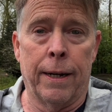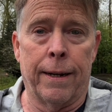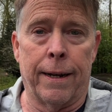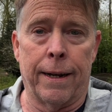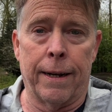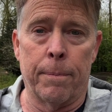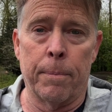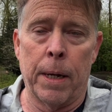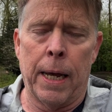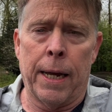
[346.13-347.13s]

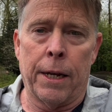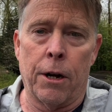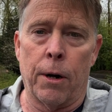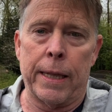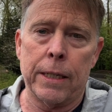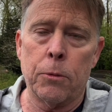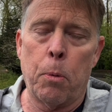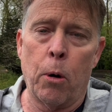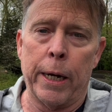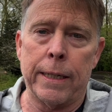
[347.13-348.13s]
At this
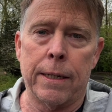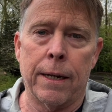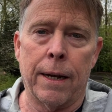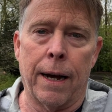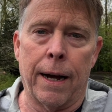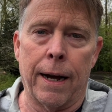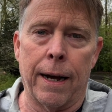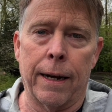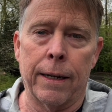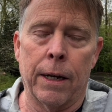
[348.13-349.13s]
point,
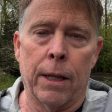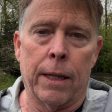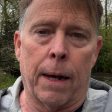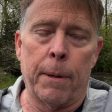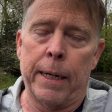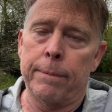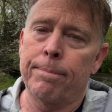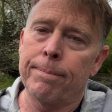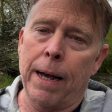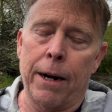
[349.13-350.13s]
I don't
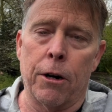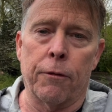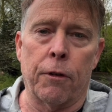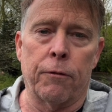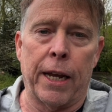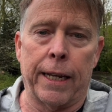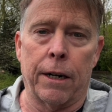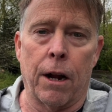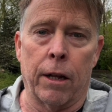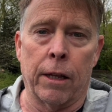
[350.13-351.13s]
know if you've taken
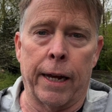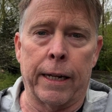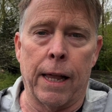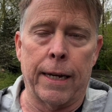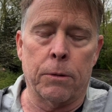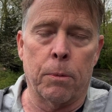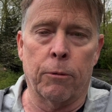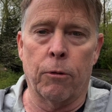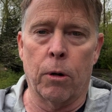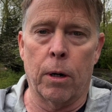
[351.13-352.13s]
an online class
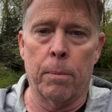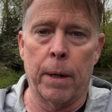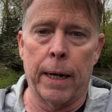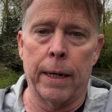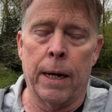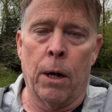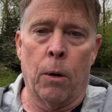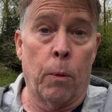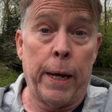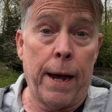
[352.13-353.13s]
before, but
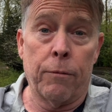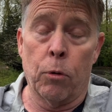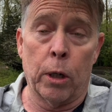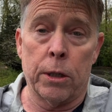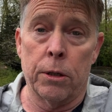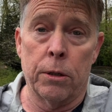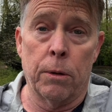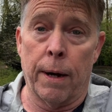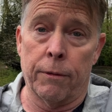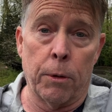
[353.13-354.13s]
we have work
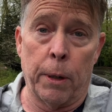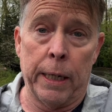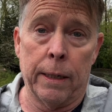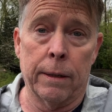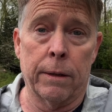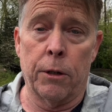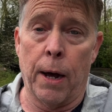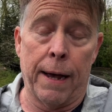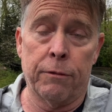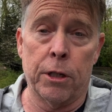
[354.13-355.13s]
due every week. You
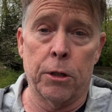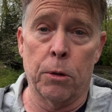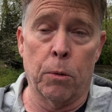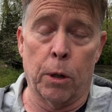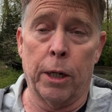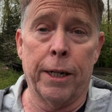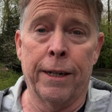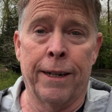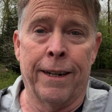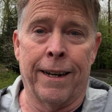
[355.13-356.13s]
have to do the work.
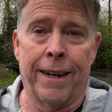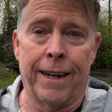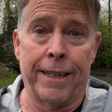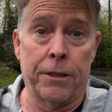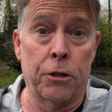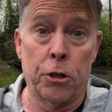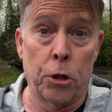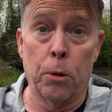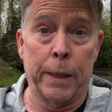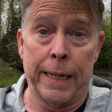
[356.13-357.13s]
It's
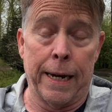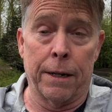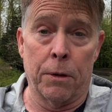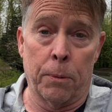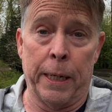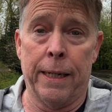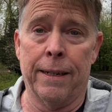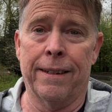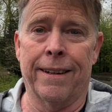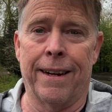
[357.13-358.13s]
due at the end of the week.
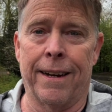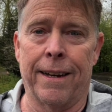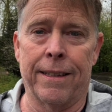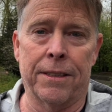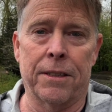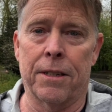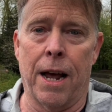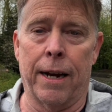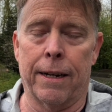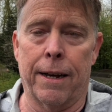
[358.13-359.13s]
This is
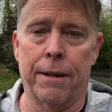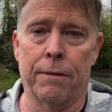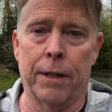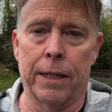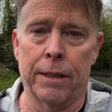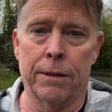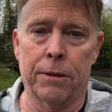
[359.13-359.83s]
not kind of a